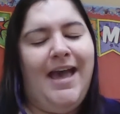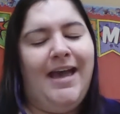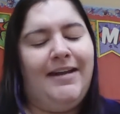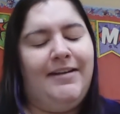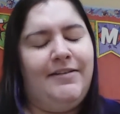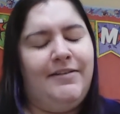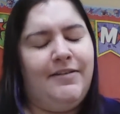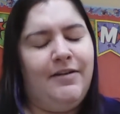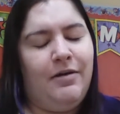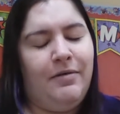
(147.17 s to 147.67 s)
I
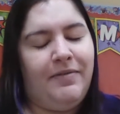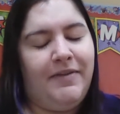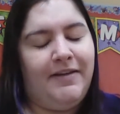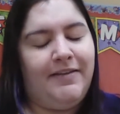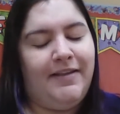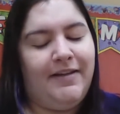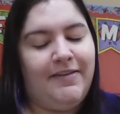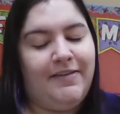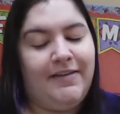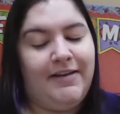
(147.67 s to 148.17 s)
don't
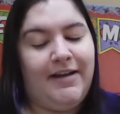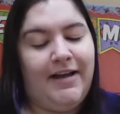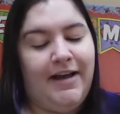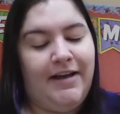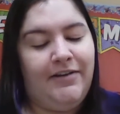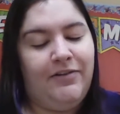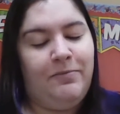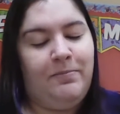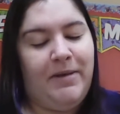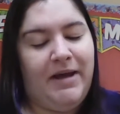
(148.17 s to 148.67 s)
think that's the
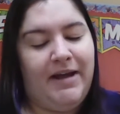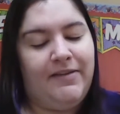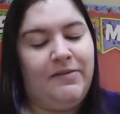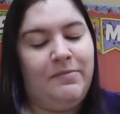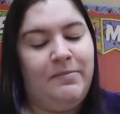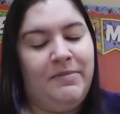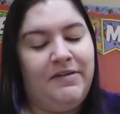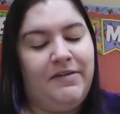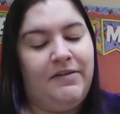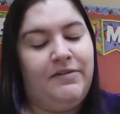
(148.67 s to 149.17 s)
kind of bats
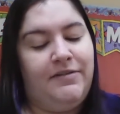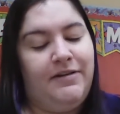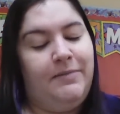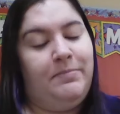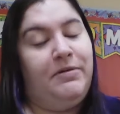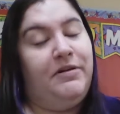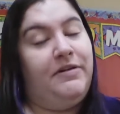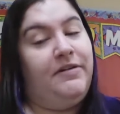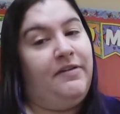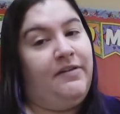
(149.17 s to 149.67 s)
Mrs.
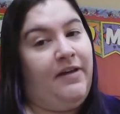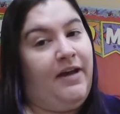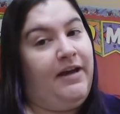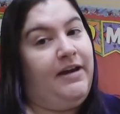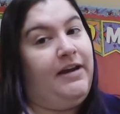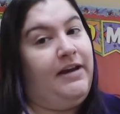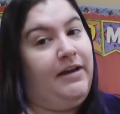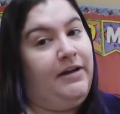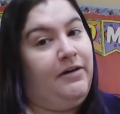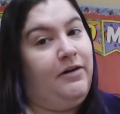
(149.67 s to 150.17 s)
Jeepers is
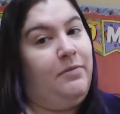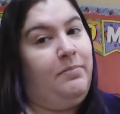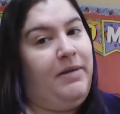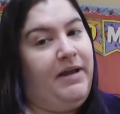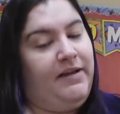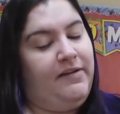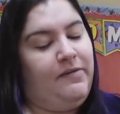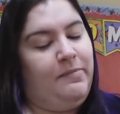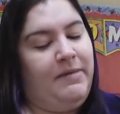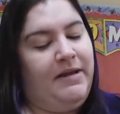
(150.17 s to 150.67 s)
hiding in her
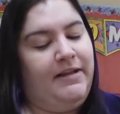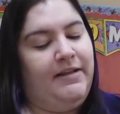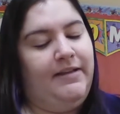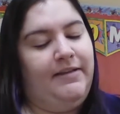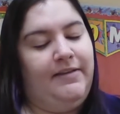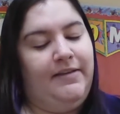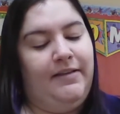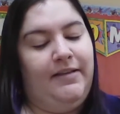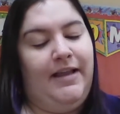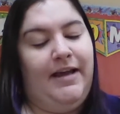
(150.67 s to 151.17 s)
basement,
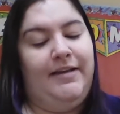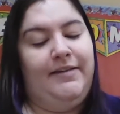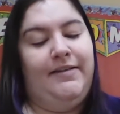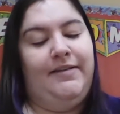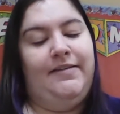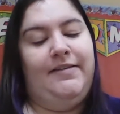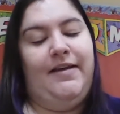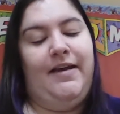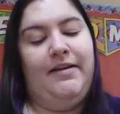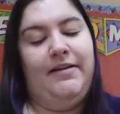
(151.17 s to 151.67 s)
Liza
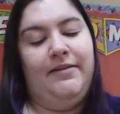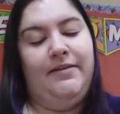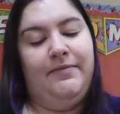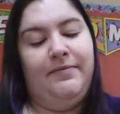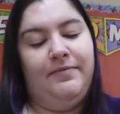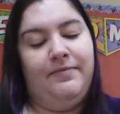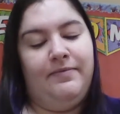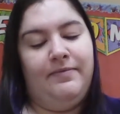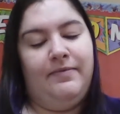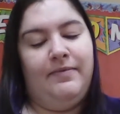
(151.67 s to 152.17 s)
said.
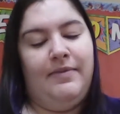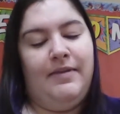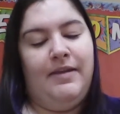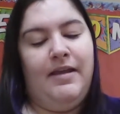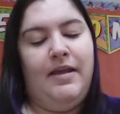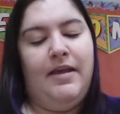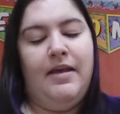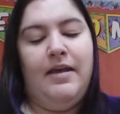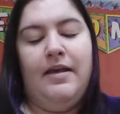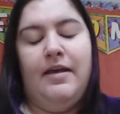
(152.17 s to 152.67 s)

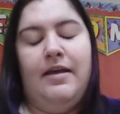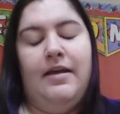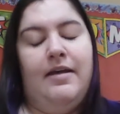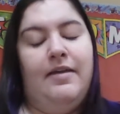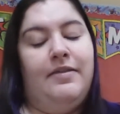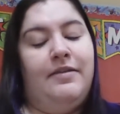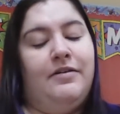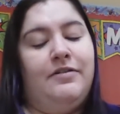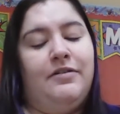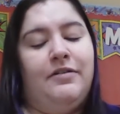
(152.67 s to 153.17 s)

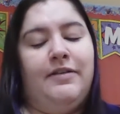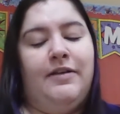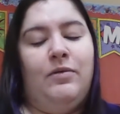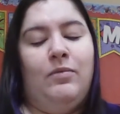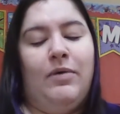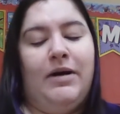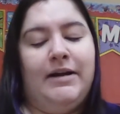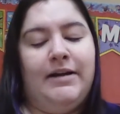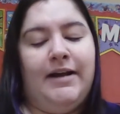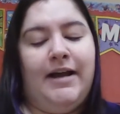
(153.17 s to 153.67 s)
There's only
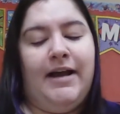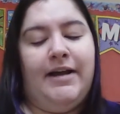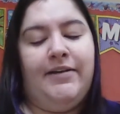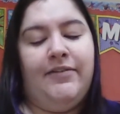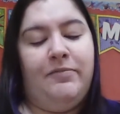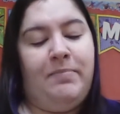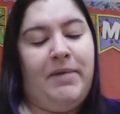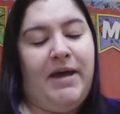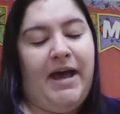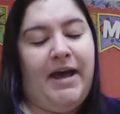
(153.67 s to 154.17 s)
one kind
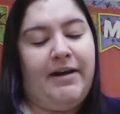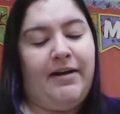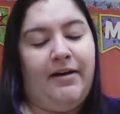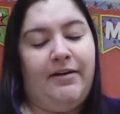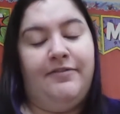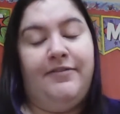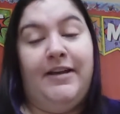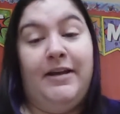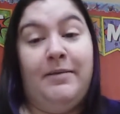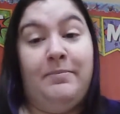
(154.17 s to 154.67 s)
of bat
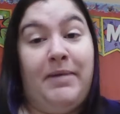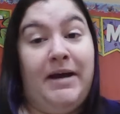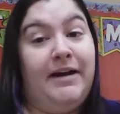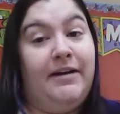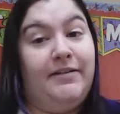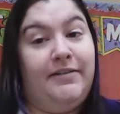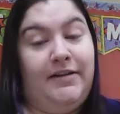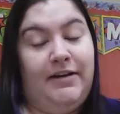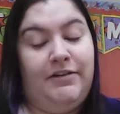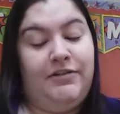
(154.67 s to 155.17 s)
our
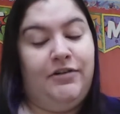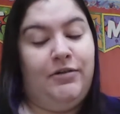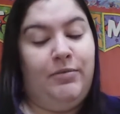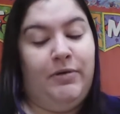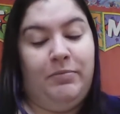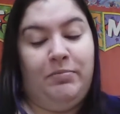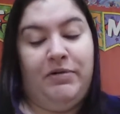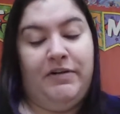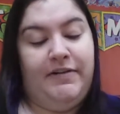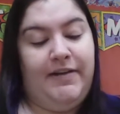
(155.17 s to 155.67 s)
vampire teacher
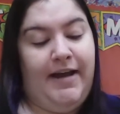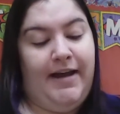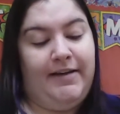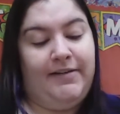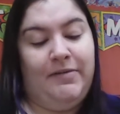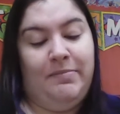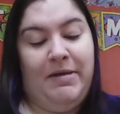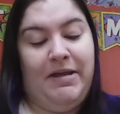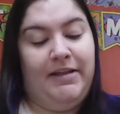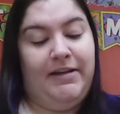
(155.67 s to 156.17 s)
would
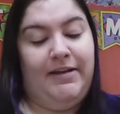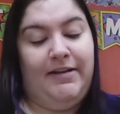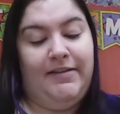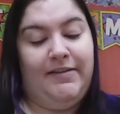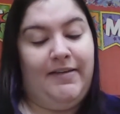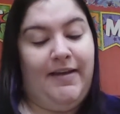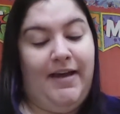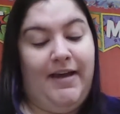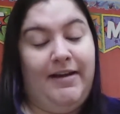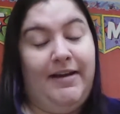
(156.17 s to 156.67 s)
protect, Melody
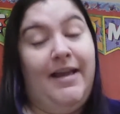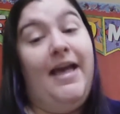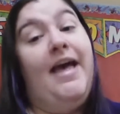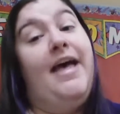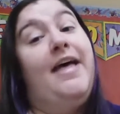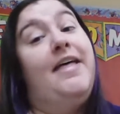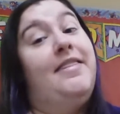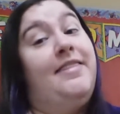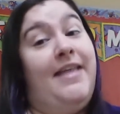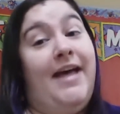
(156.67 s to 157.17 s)
said,
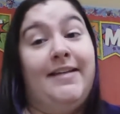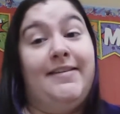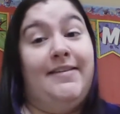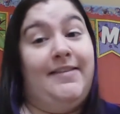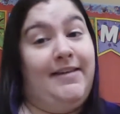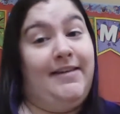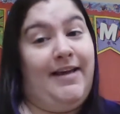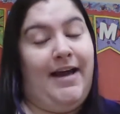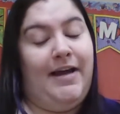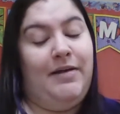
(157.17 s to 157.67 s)
and that's
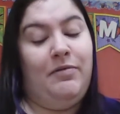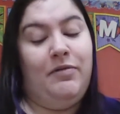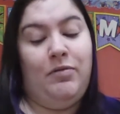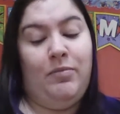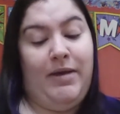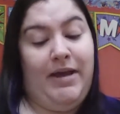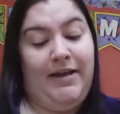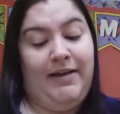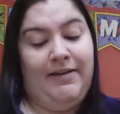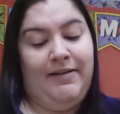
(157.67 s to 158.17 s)
the kind with
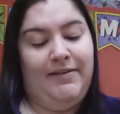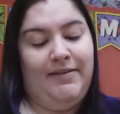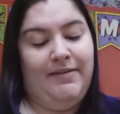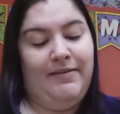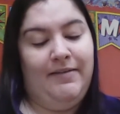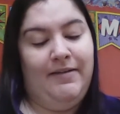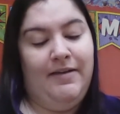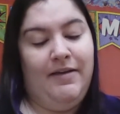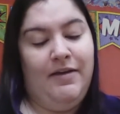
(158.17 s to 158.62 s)
wings.